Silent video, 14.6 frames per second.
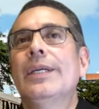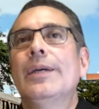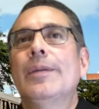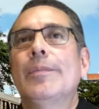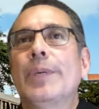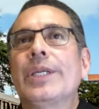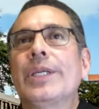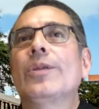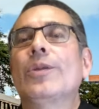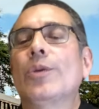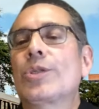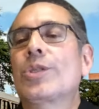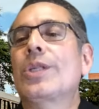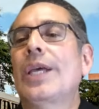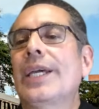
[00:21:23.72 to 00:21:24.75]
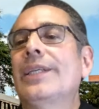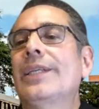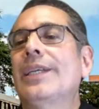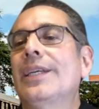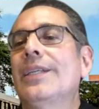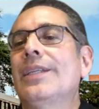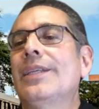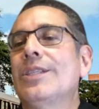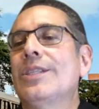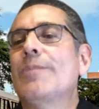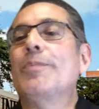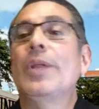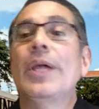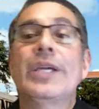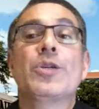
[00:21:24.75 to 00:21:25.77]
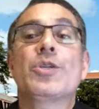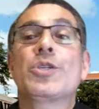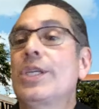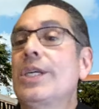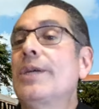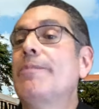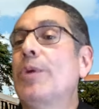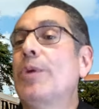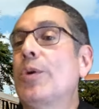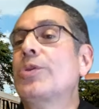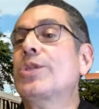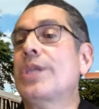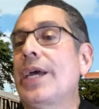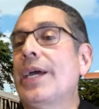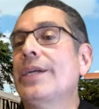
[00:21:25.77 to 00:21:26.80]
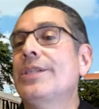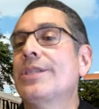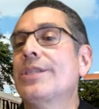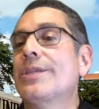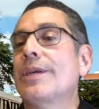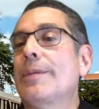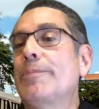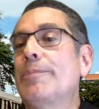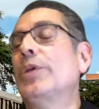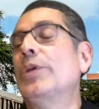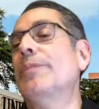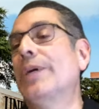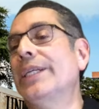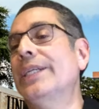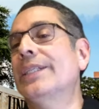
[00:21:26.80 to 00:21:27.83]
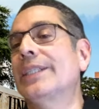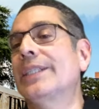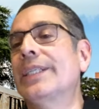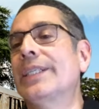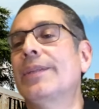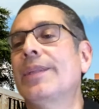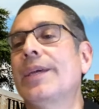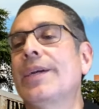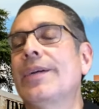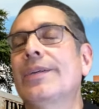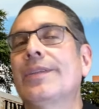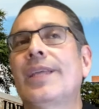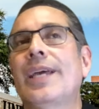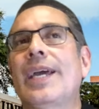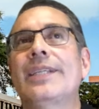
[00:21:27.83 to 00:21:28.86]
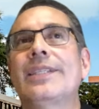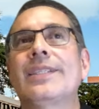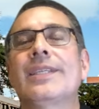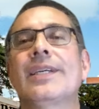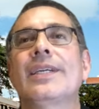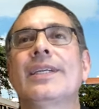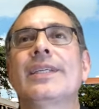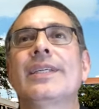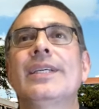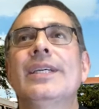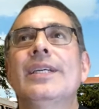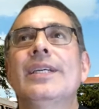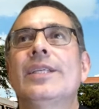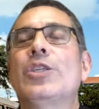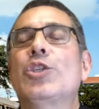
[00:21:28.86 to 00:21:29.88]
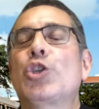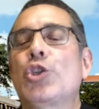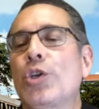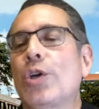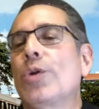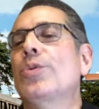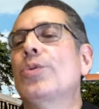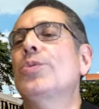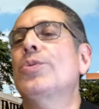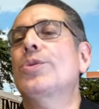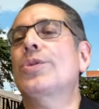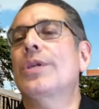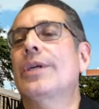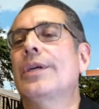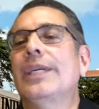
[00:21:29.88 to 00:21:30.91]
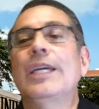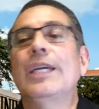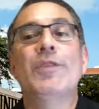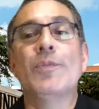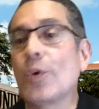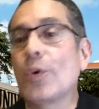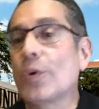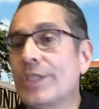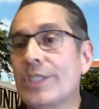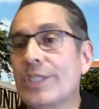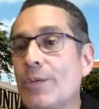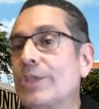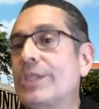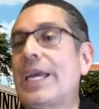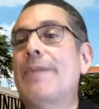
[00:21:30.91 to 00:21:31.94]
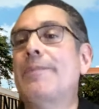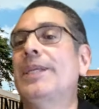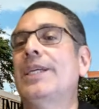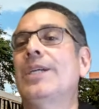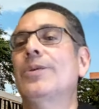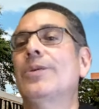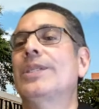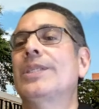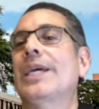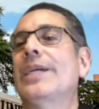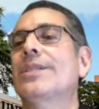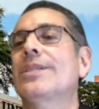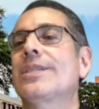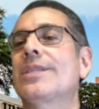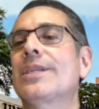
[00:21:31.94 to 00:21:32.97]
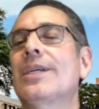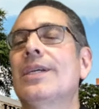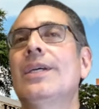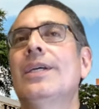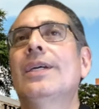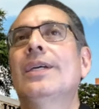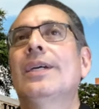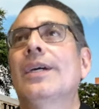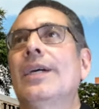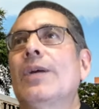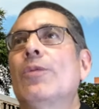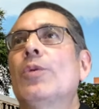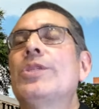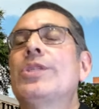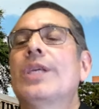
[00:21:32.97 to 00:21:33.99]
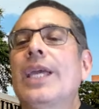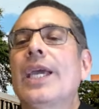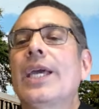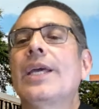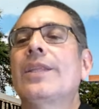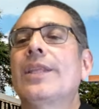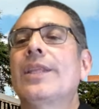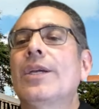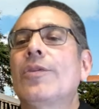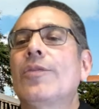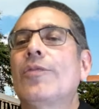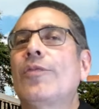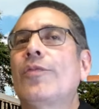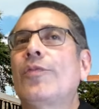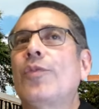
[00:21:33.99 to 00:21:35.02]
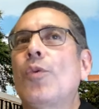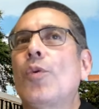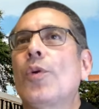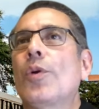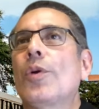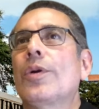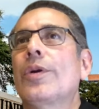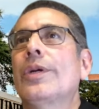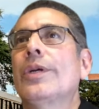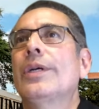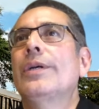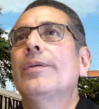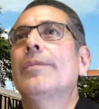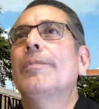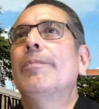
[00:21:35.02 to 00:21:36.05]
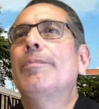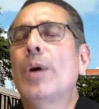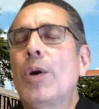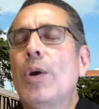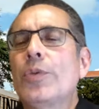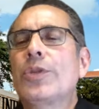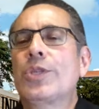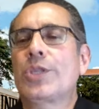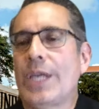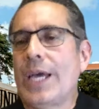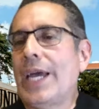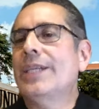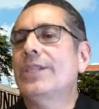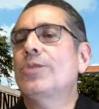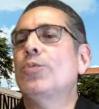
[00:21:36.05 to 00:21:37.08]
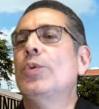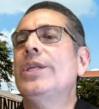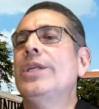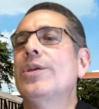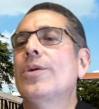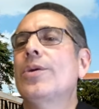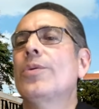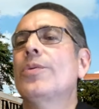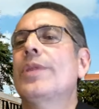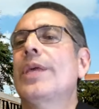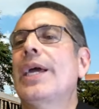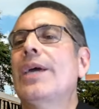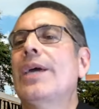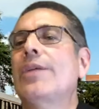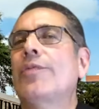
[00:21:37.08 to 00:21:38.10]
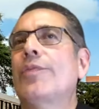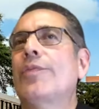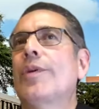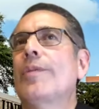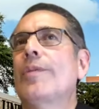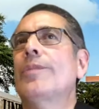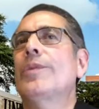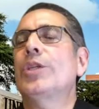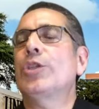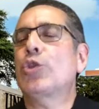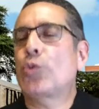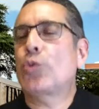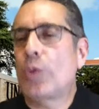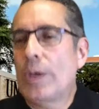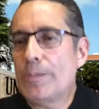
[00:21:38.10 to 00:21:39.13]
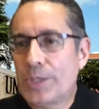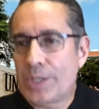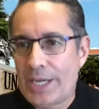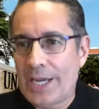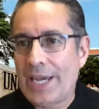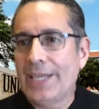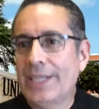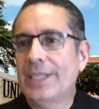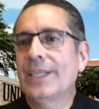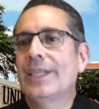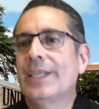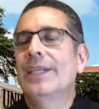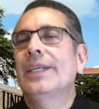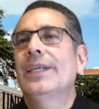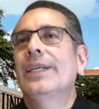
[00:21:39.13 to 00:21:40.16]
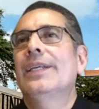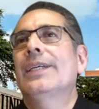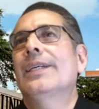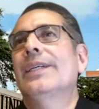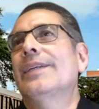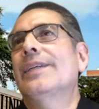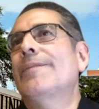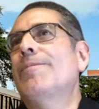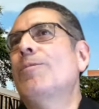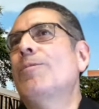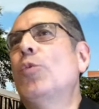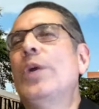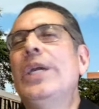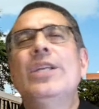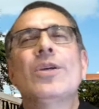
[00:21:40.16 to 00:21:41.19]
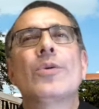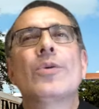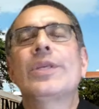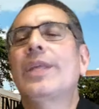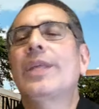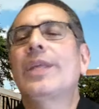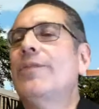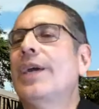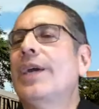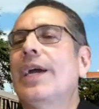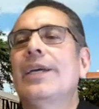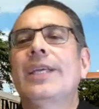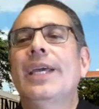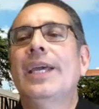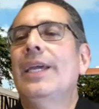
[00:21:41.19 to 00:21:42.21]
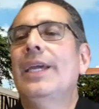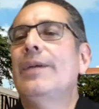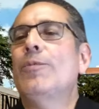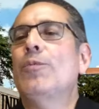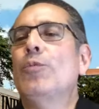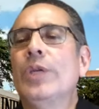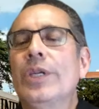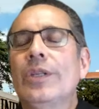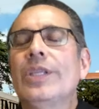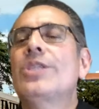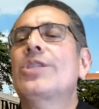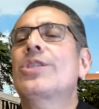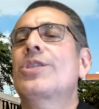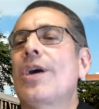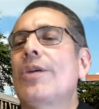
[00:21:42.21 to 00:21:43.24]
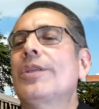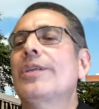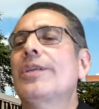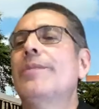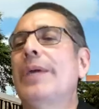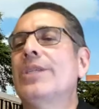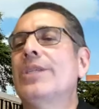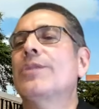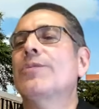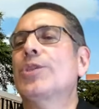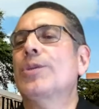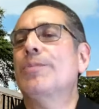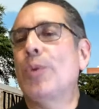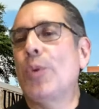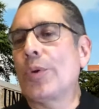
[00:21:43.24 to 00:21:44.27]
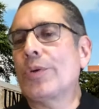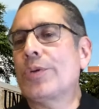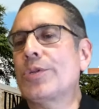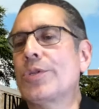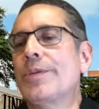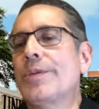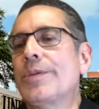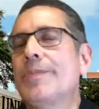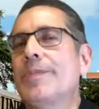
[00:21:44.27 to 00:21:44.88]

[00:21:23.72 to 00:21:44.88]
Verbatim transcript: but it looks like it is in play. You're seeing both sides uh, putting money uh, there that uh, that shows uh, even more than say what's happening here in Texas. Uh, and once again, I think for both sides. We know that from the Trump side, uh, we know that they've got a really solid base of supporters,